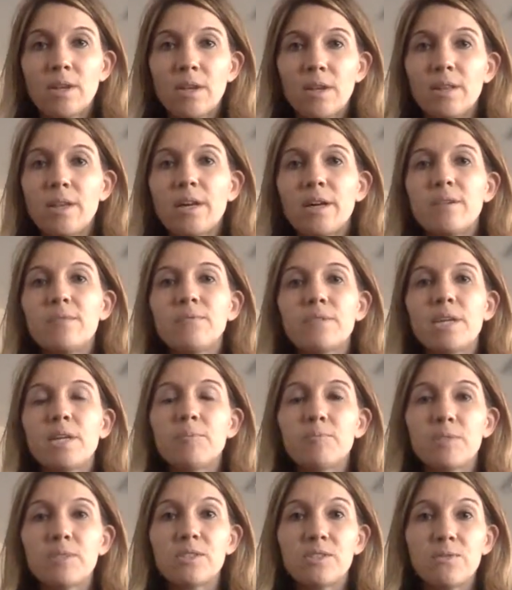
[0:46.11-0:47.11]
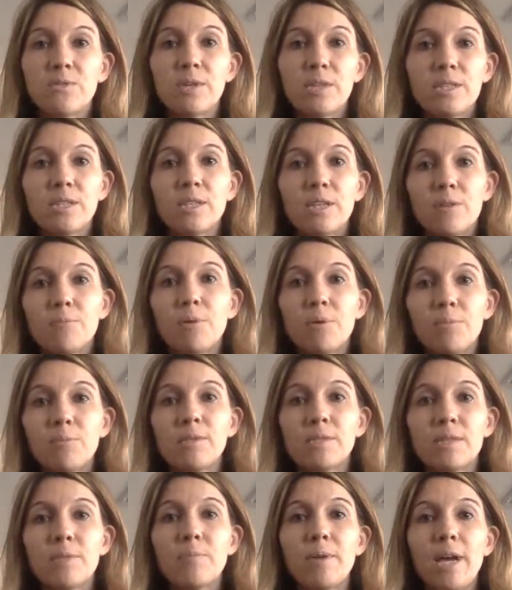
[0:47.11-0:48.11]
A lot of times it's fun to come up
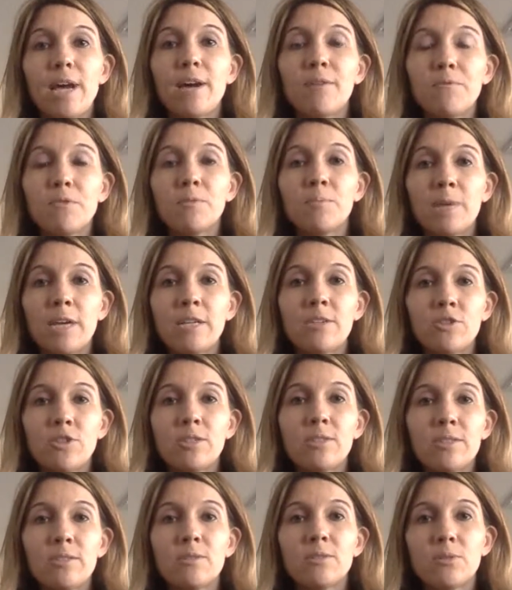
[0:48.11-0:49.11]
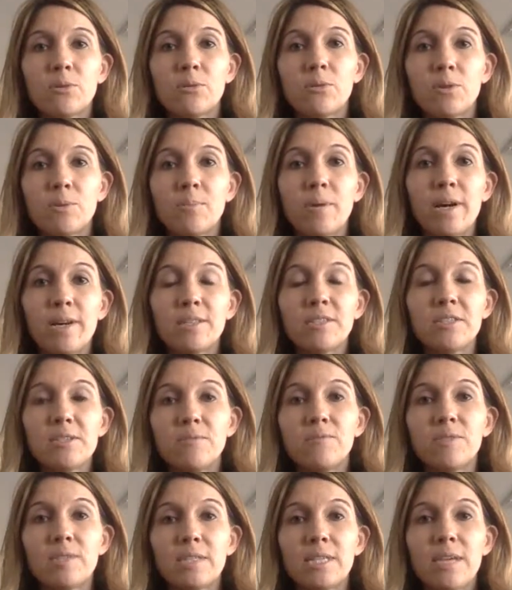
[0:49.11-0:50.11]
with some affirmations or
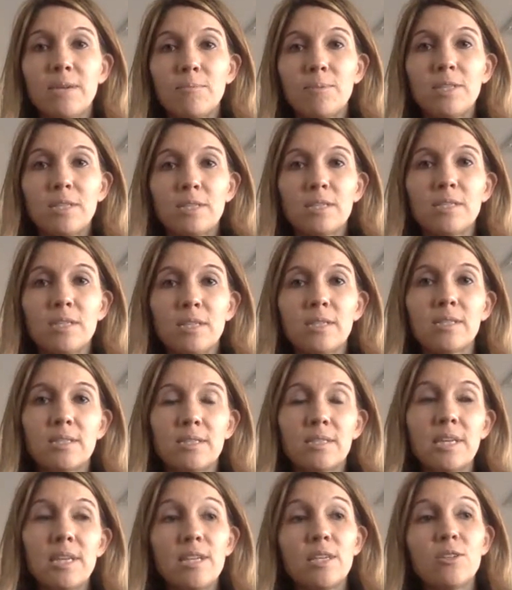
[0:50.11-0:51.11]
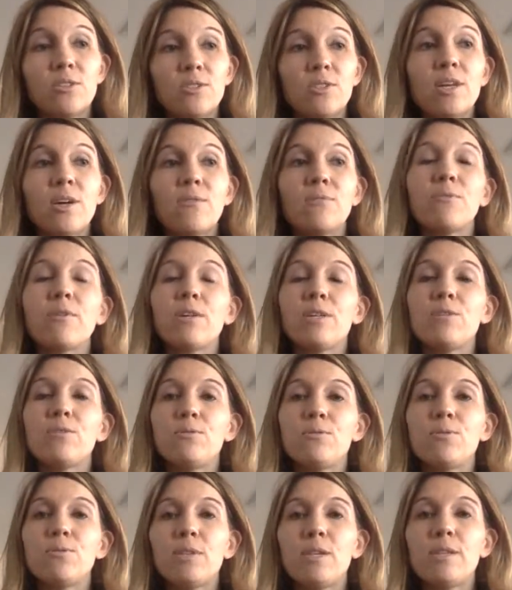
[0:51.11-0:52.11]
positive statements to say to yourself while you
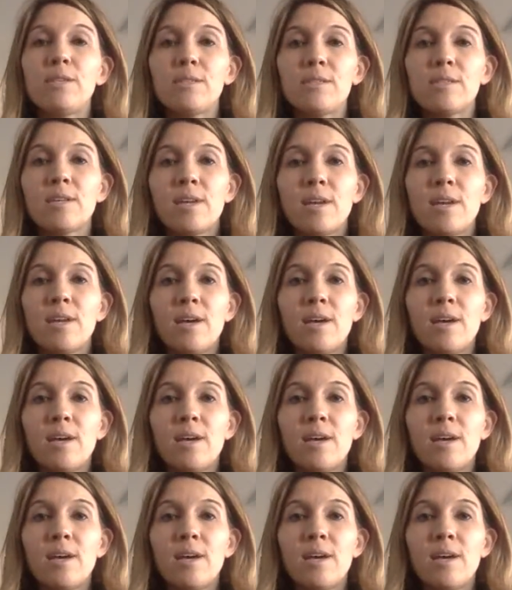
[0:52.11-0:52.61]
do these.